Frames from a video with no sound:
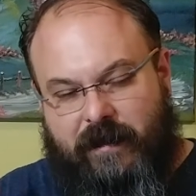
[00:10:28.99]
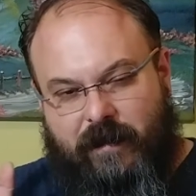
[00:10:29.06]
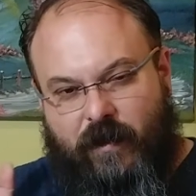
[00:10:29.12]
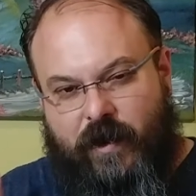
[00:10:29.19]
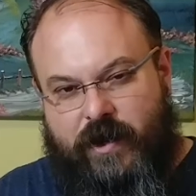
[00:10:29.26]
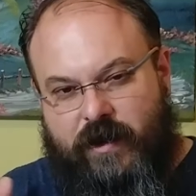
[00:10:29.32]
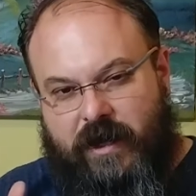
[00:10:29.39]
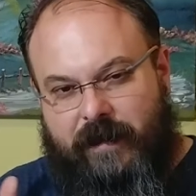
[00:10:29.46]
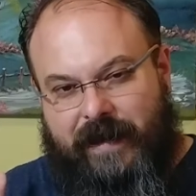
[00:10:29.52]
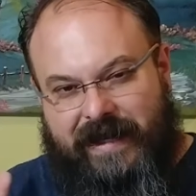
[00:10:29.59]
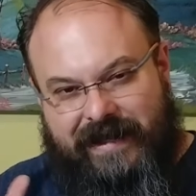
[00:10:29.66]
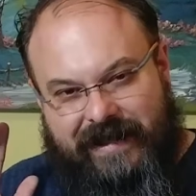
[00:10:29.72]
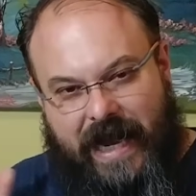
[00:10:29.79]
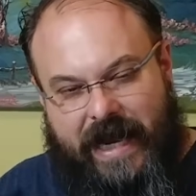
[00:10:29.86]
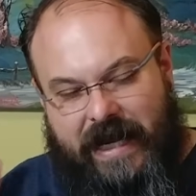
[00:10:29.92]
the more you could be
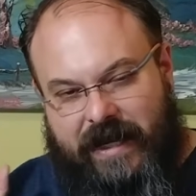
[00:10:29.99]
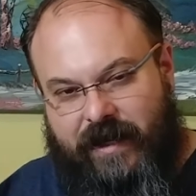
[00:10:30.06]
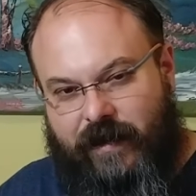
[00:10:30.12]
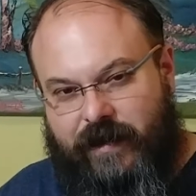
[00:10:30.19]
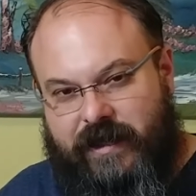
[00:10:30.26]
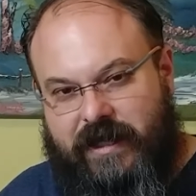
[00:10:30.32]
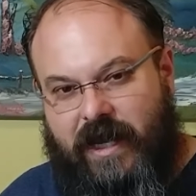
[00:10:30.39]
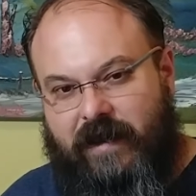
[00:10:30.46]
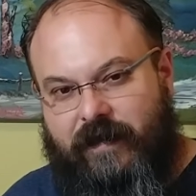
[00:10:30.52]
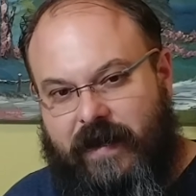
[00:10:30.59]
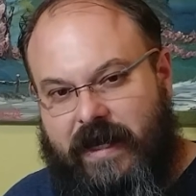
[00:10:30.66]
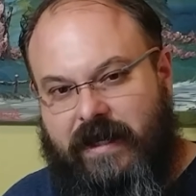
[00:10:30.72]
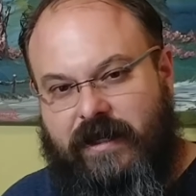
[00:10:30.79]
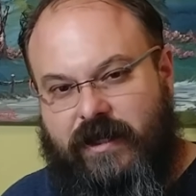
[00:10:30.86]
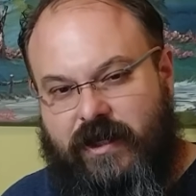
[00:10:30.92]
psyching yourself
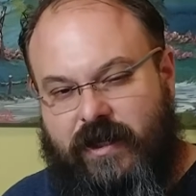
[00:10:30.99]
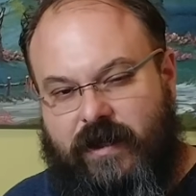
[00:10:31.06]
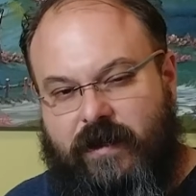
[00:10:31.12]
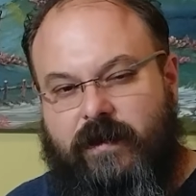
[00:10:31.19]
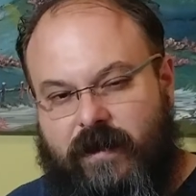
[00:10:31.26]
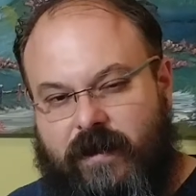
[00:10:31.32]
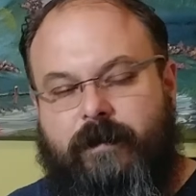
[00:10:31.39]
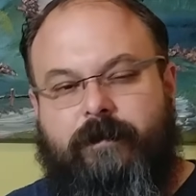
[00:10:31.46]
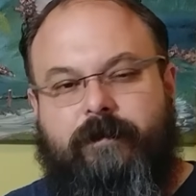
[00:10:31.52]
into